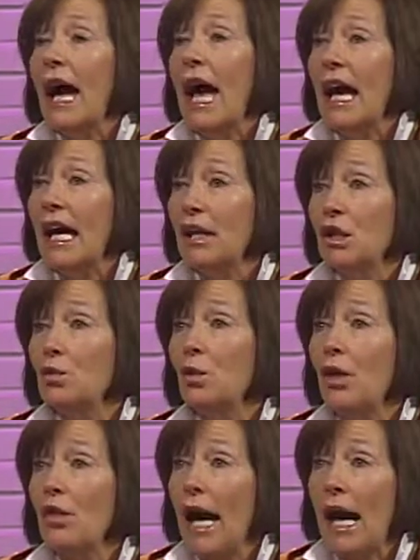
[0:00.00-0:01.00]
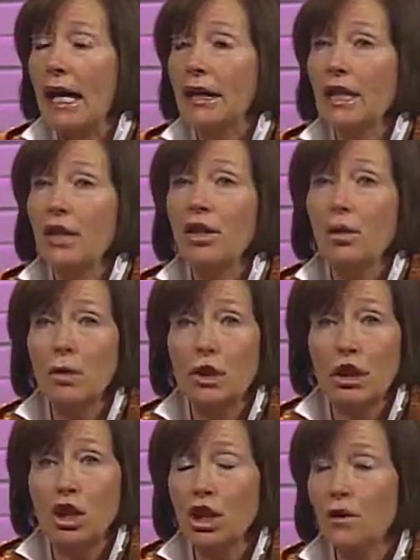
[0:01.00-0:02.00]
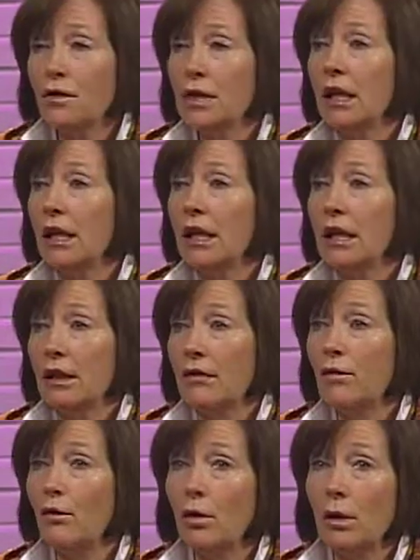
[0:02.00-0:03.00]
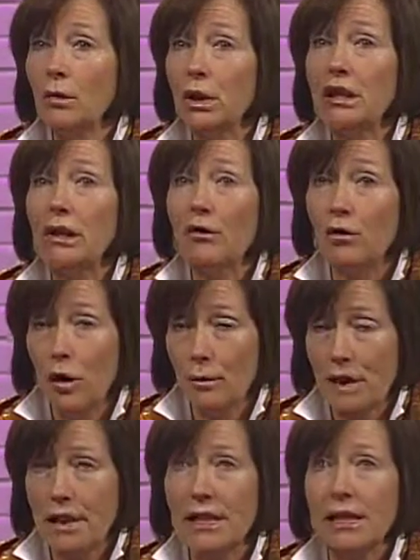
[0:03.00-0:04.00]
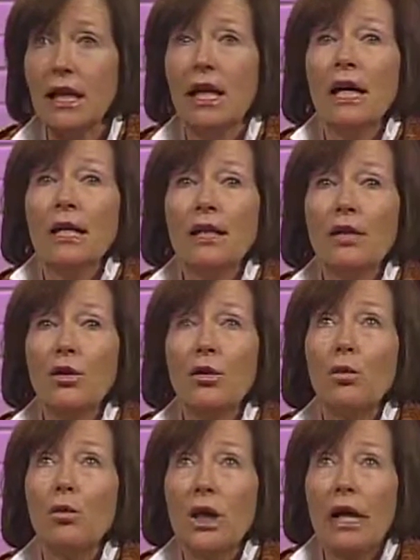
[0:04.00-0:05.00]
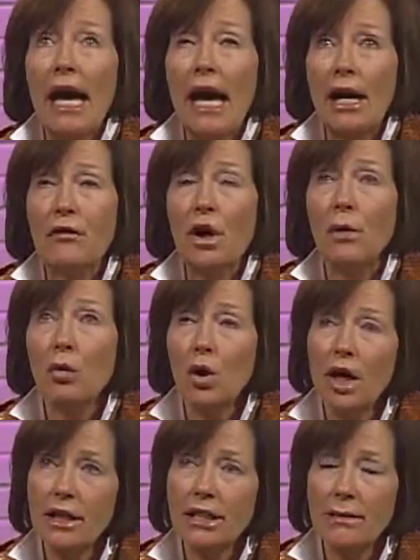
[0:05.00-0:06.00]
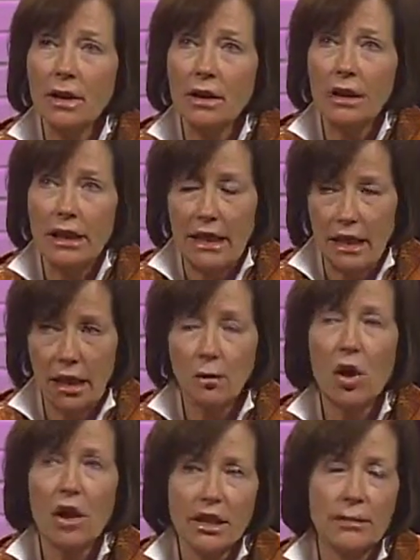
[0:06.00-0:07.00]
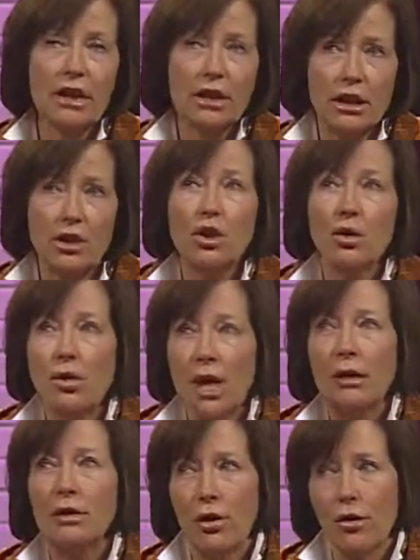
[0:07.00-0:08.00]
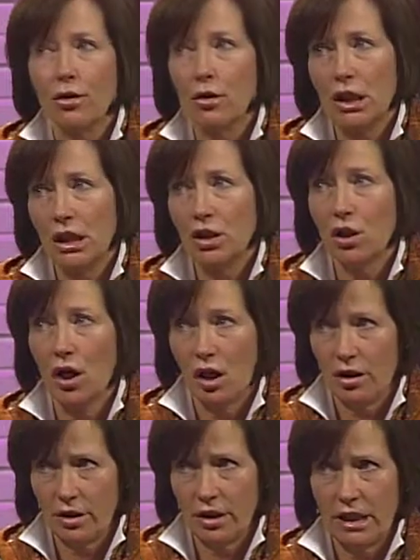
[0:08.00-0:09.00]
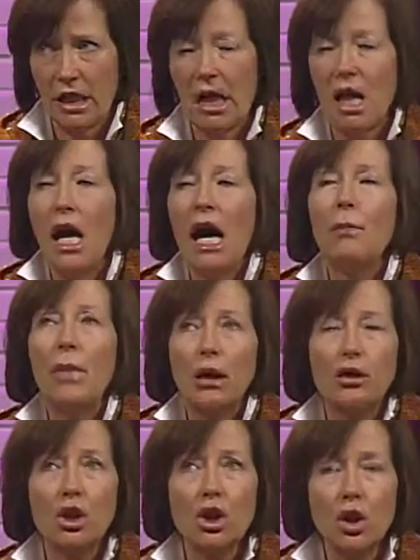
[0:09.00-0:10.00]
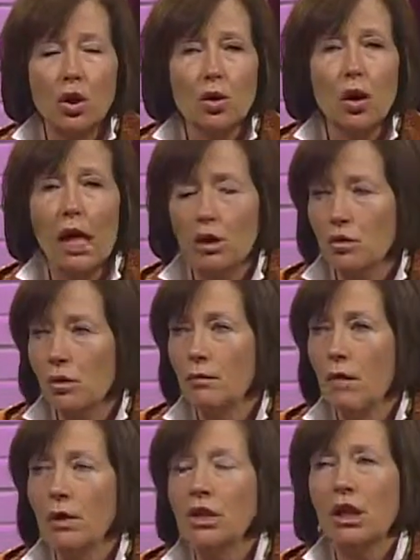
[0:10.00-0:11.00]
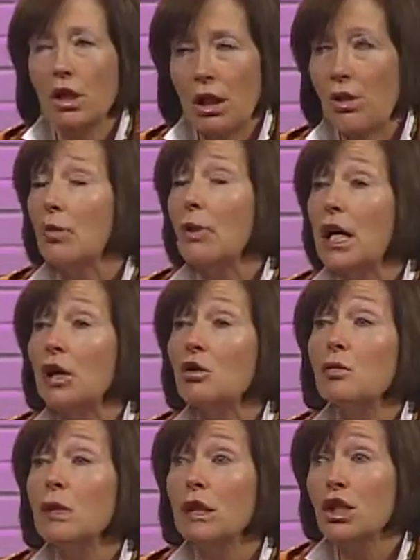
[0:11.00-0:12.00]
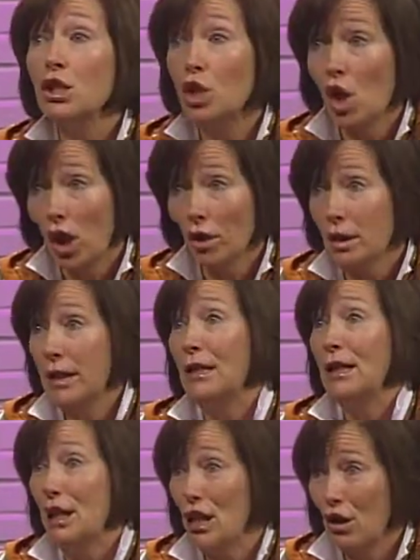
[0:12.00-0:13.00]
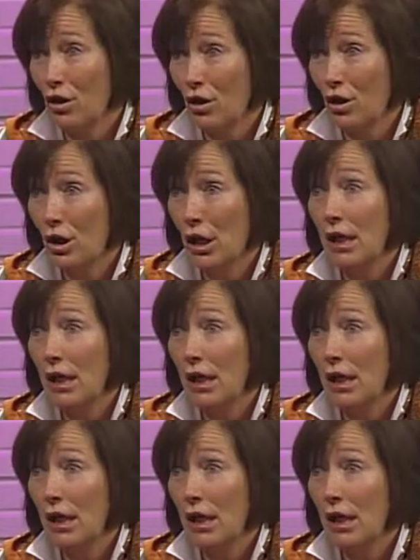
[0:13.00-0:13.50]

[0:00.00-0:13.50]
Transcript: and with that, there was a shifting in formula, formulas so that we have approximately, approximately in 2013 dollars, about 200, sorry, $300 million a year